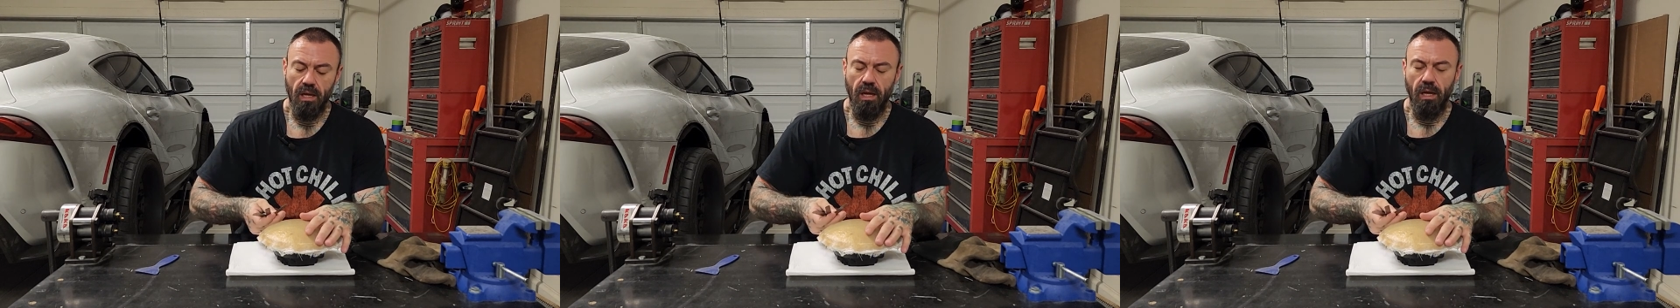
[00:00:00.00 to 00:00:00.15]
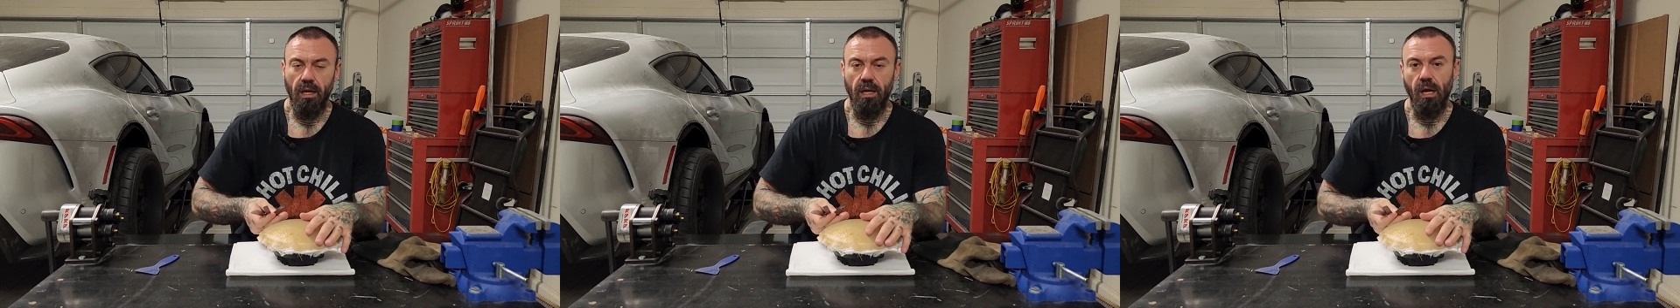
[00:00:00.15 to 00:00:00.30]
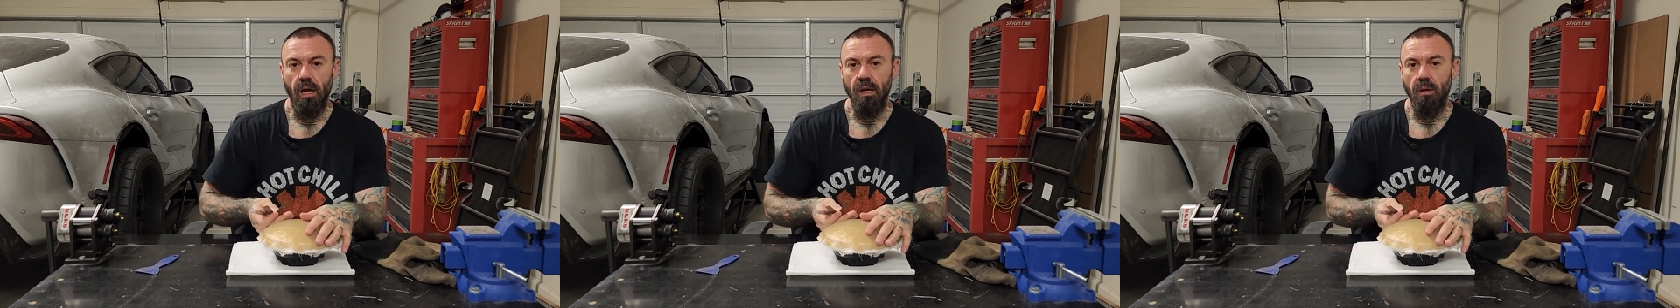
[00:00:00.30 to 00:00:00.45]

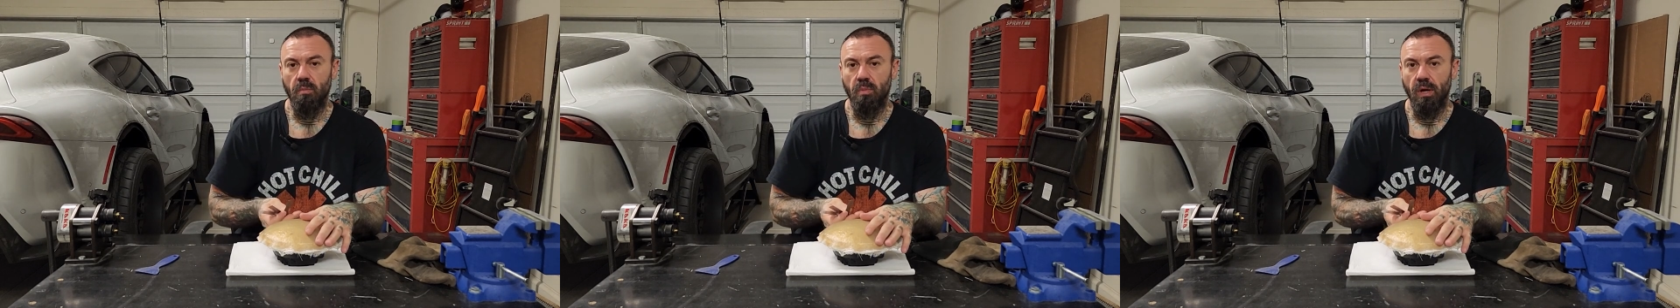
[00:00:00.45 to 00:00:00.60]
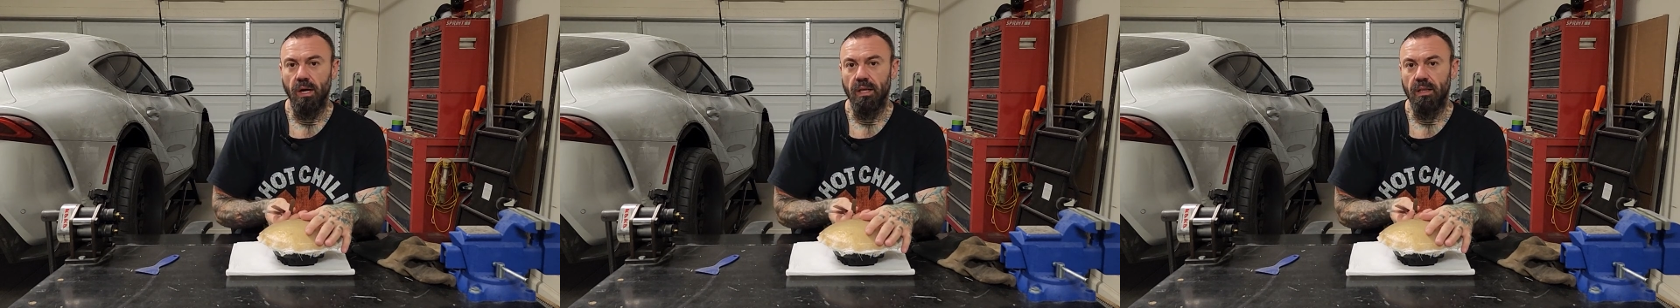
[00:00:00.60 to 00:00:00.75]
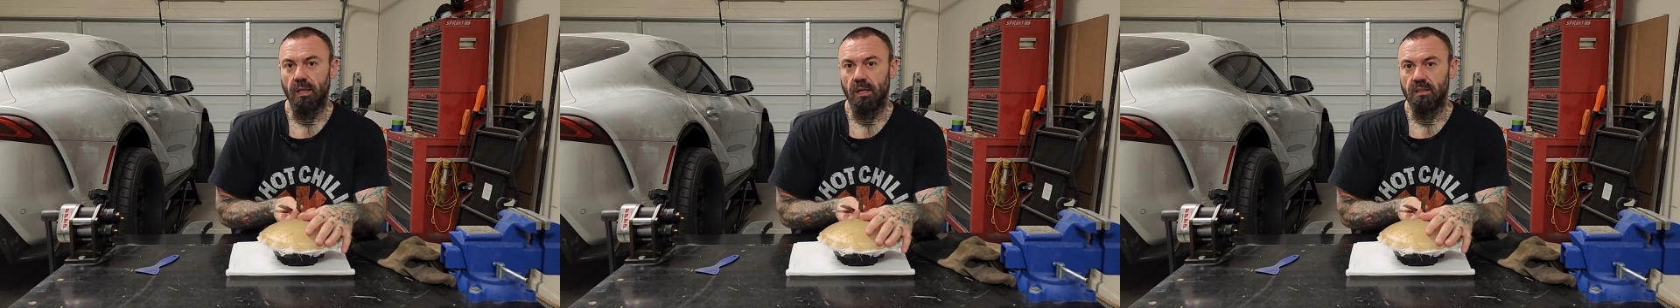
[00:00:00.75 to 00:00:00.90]
and kind of
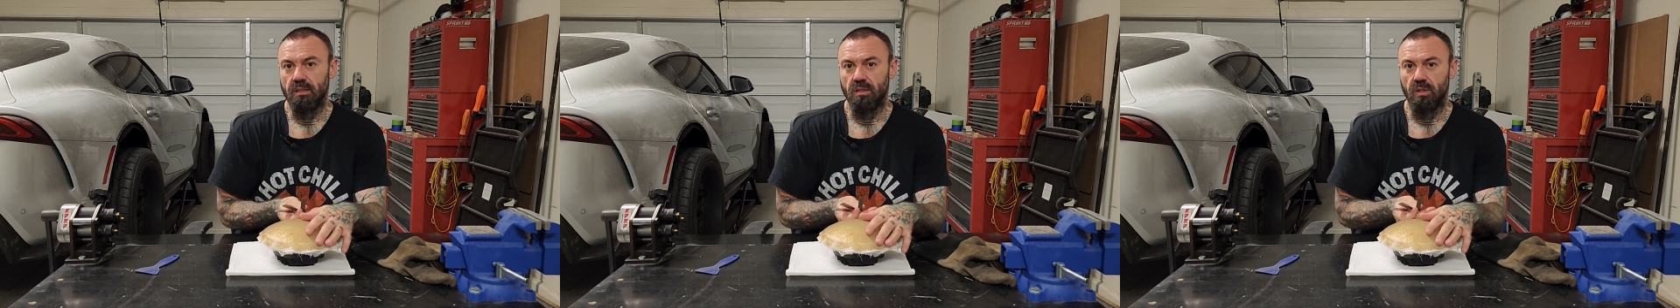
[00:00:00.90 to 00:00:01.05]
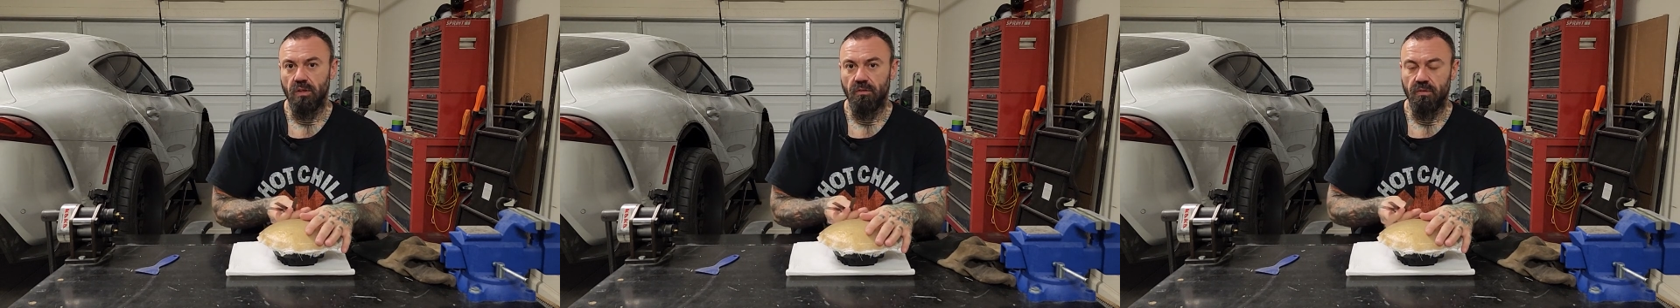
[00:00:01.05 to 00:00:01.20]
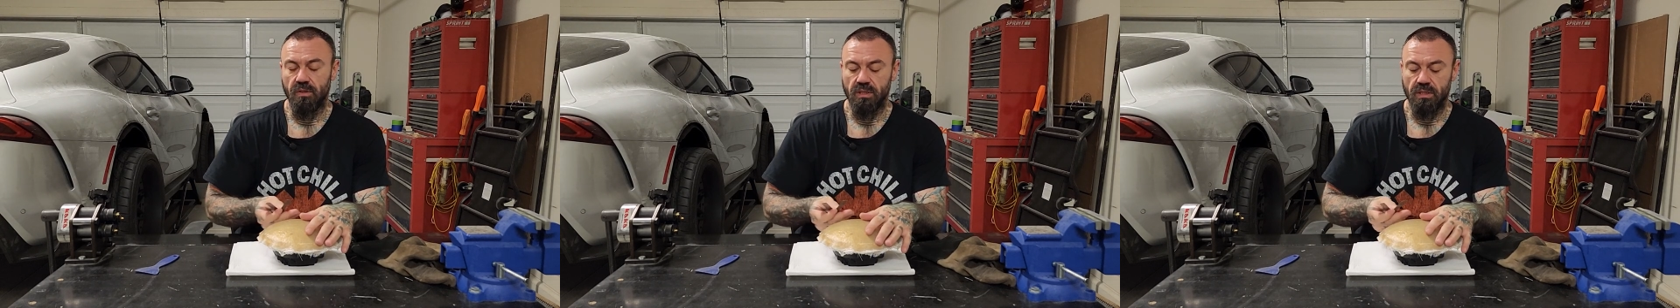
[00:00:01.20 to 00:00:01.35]
break that
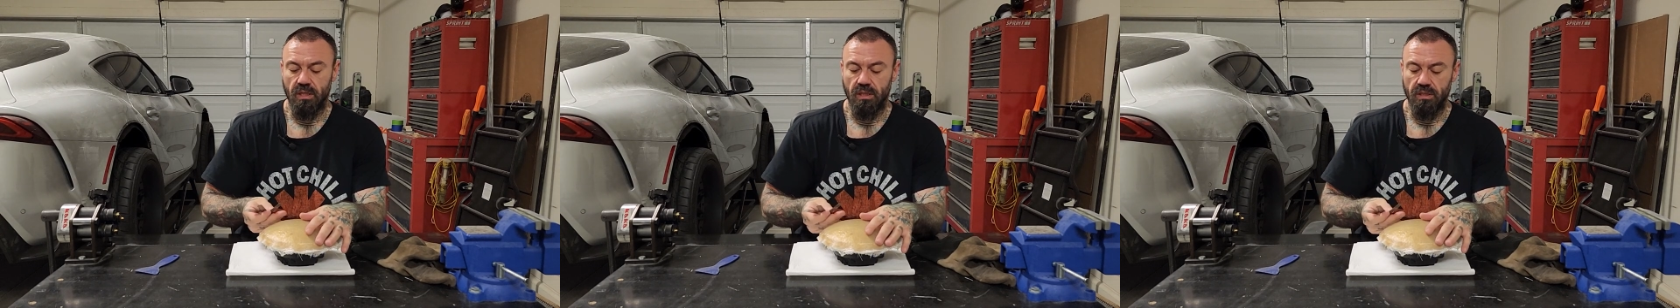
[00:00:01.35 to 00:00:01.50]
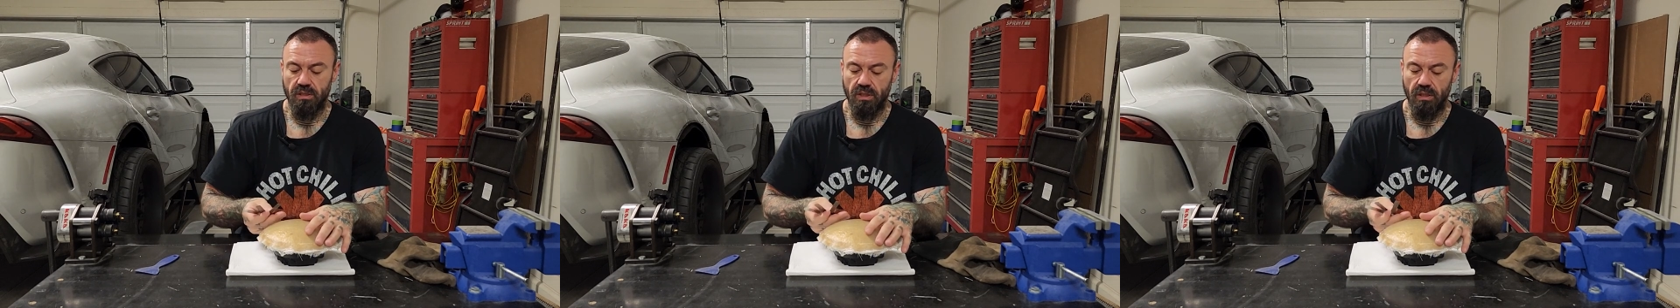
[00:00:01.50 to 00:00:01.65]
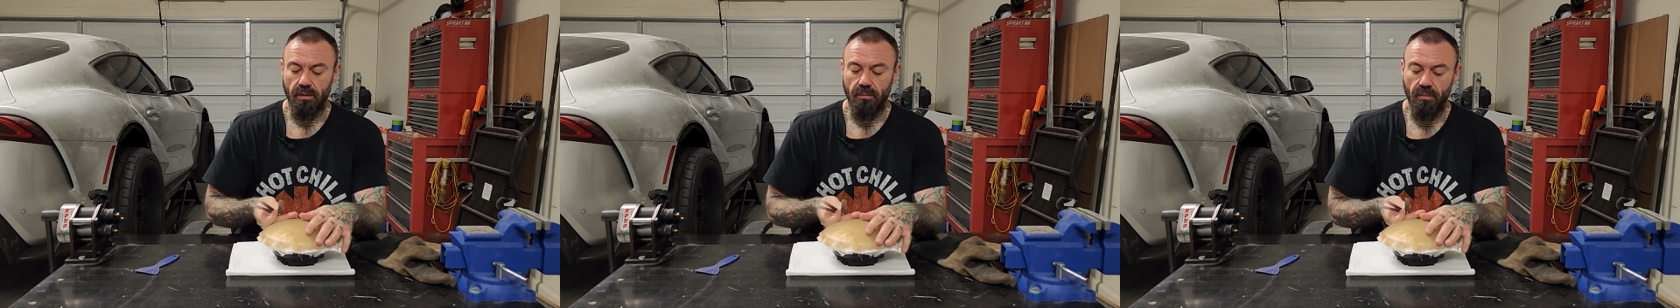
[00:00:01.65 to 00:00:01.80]
surface
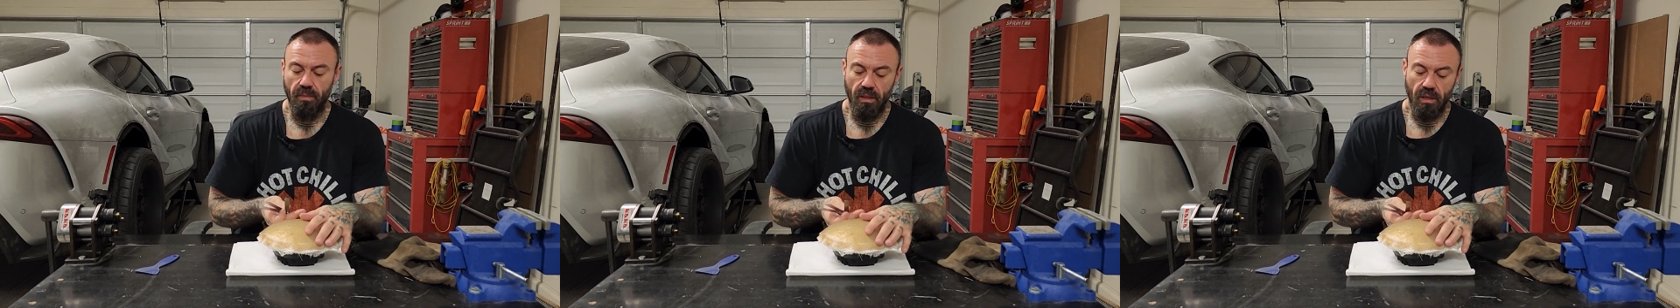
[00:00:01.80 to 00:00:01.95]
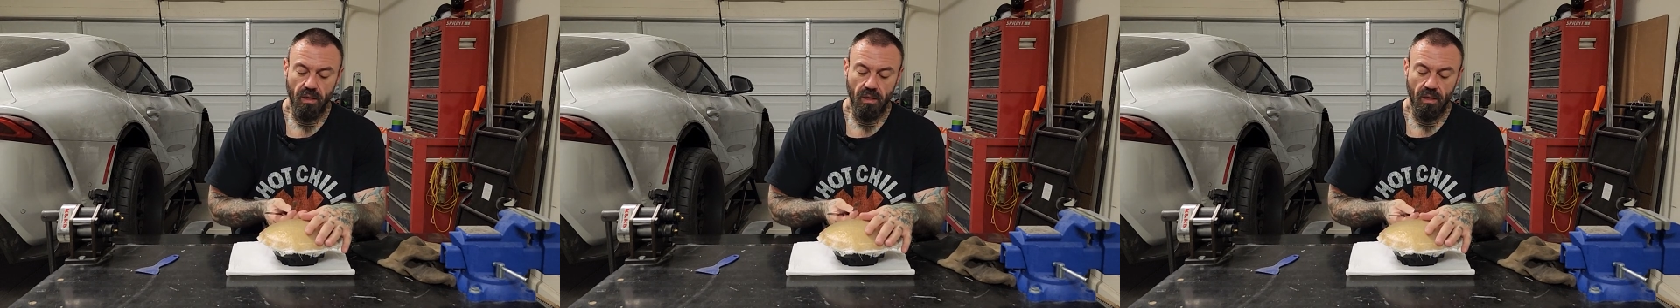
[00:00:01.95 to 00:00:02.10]
tension.